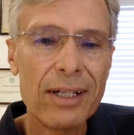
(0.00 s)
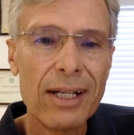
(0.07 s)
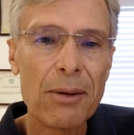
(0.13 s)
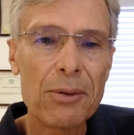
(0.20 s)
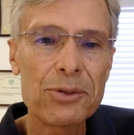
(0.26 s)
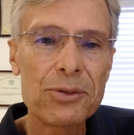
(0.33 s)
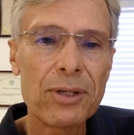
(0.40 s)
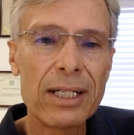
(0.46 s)
I
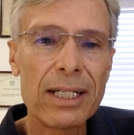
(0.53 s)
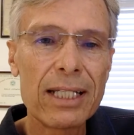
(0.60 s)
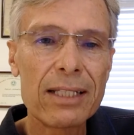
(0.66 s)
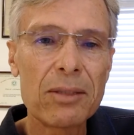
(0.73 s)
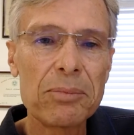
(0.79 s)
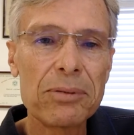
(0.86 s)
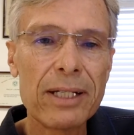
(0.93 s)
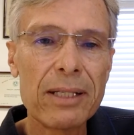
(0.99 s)
was trying to get
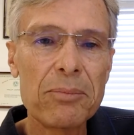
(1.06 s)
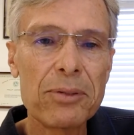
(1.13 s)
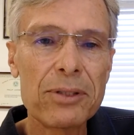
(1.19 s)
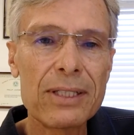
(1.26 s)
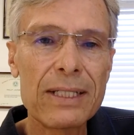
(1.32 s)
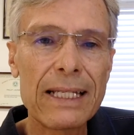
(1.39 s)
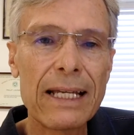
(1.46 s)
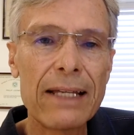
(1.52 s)
the plane
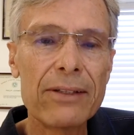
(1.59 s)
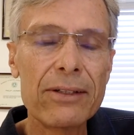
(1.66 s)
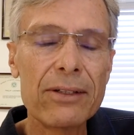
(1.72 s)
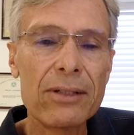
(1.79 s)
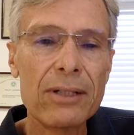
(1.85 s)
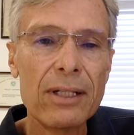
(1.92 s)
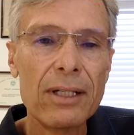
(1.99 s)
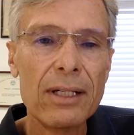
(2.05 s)
put
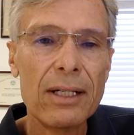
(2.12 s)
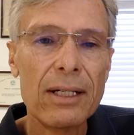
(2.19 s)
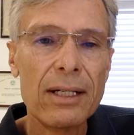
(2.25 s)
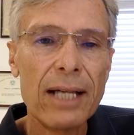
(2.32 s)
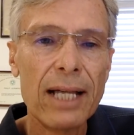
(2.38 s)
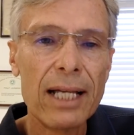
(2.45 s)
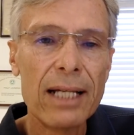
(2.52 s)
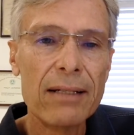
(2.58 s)
together,
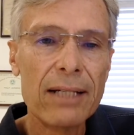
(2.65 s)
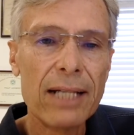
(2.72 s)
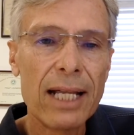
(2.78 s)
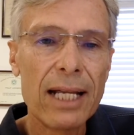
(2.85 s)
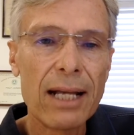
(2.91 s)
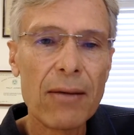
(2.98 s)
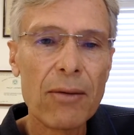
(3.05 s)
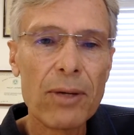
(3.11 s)
and
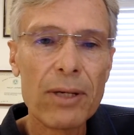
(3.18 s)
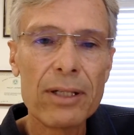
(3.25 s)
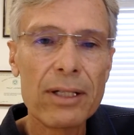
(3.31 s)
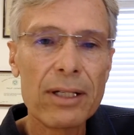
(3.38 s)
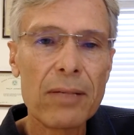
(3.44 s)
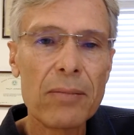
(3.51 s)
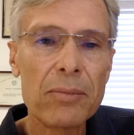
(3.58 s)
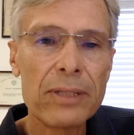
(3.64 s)
I wanted to
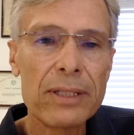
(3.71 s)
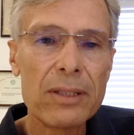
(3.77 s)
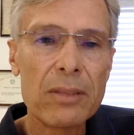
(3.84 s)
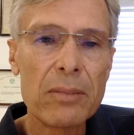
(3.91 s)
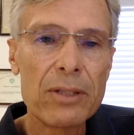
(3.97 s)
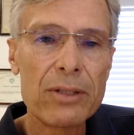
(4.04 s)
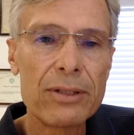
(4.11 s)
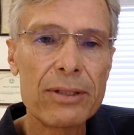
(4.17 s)
complete the
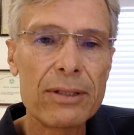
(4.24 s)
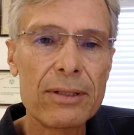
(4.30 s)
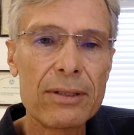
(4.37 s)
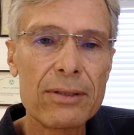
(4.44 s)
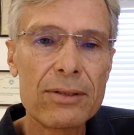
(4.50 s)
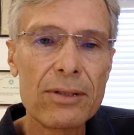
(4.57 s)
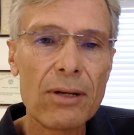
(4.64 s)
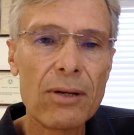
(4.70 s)
mission.
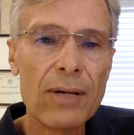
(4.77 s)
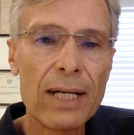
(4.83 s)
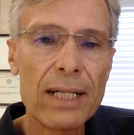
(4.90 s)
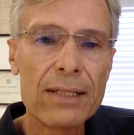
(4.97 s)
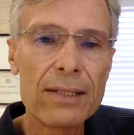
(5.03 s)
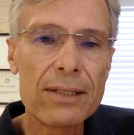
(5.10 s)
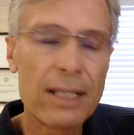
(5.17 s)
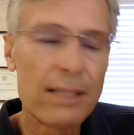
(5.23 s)
So I
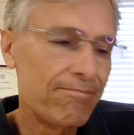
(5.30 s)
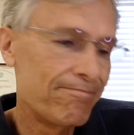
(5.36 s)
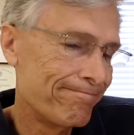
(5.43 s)
just said,